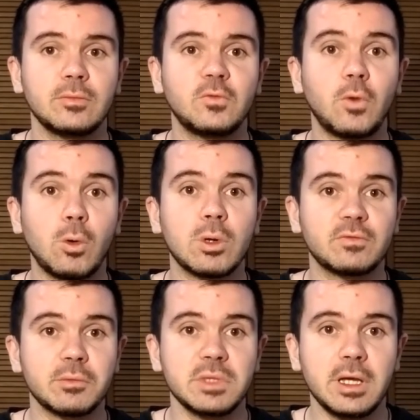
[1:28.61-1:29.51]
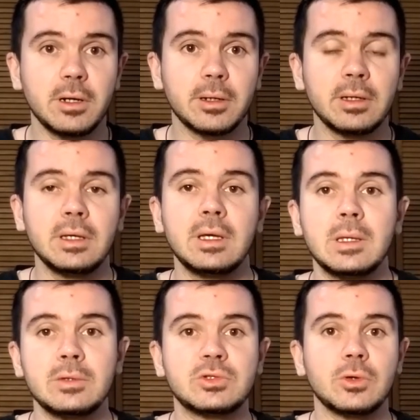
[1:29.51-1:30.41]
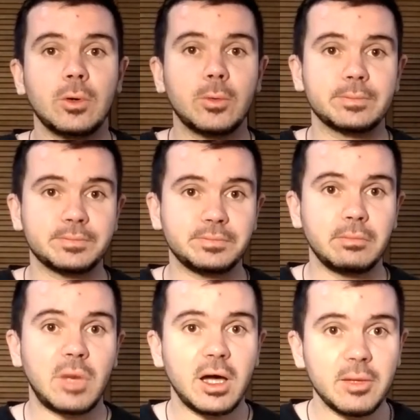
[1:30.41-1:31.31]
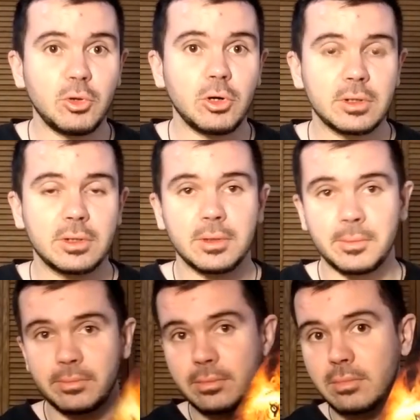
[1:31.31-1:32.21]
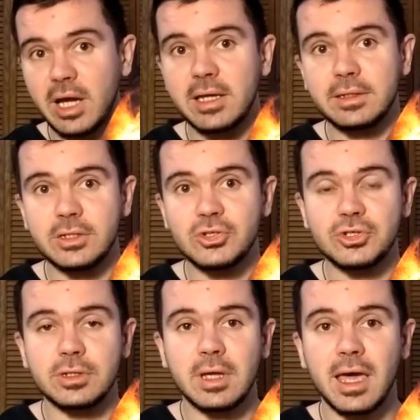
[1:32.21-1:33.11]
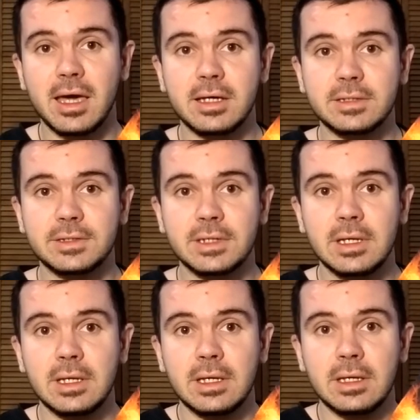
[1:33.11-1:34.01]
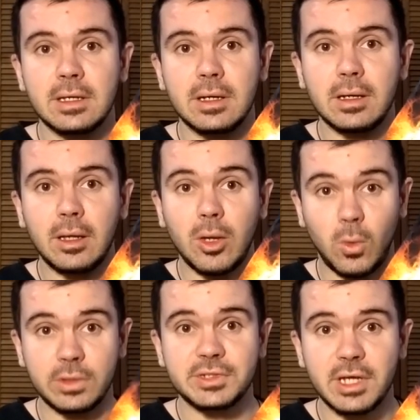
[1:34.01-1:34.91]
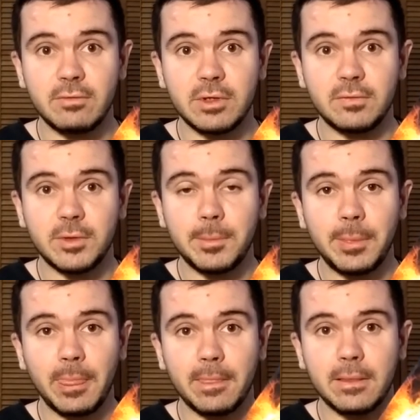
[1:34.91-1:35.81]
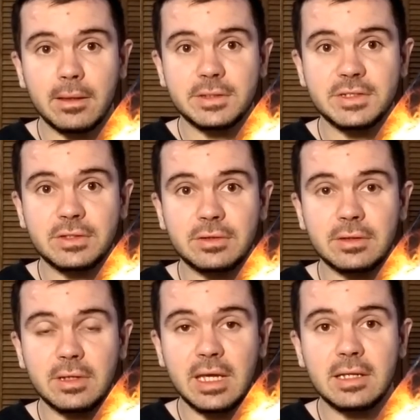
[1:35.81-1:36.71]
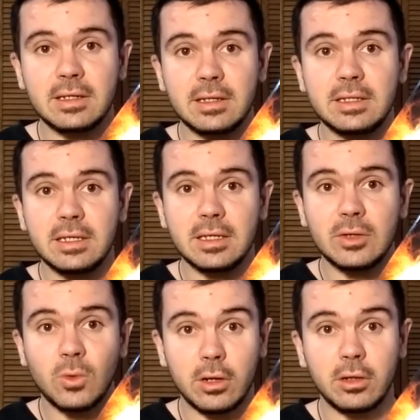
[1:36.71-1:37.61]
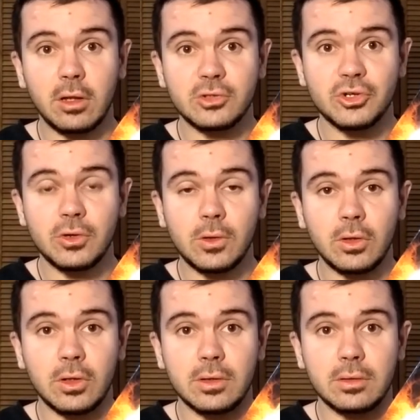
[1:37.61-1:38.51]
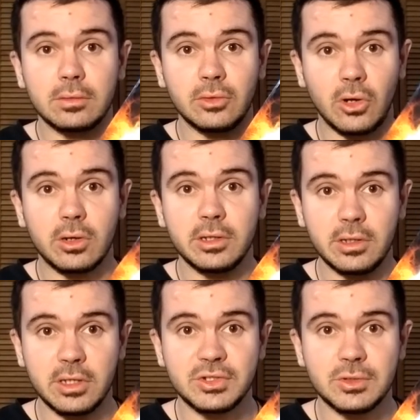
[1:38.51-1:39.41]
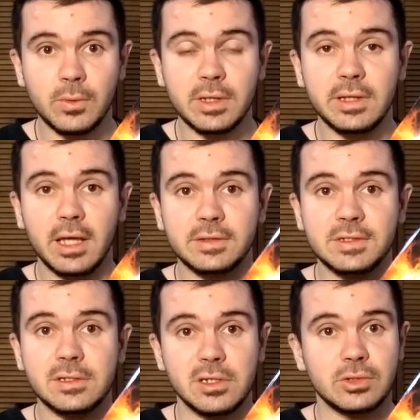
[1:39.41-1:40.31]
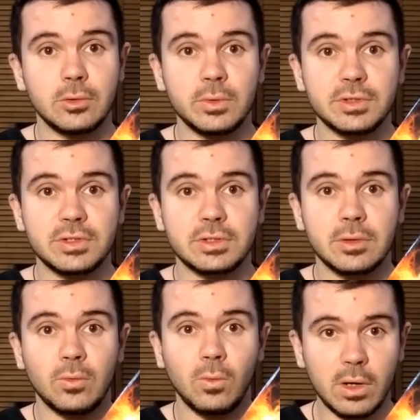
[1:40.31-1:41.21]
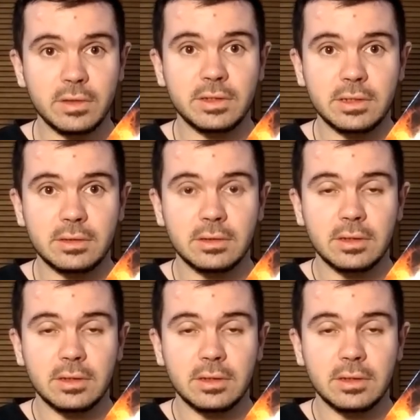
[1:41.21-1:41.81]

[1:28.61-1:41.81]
forward from there. So my book, my edition, has all 7 of them in the chronological Narnian history that C.S. Lewis wanted.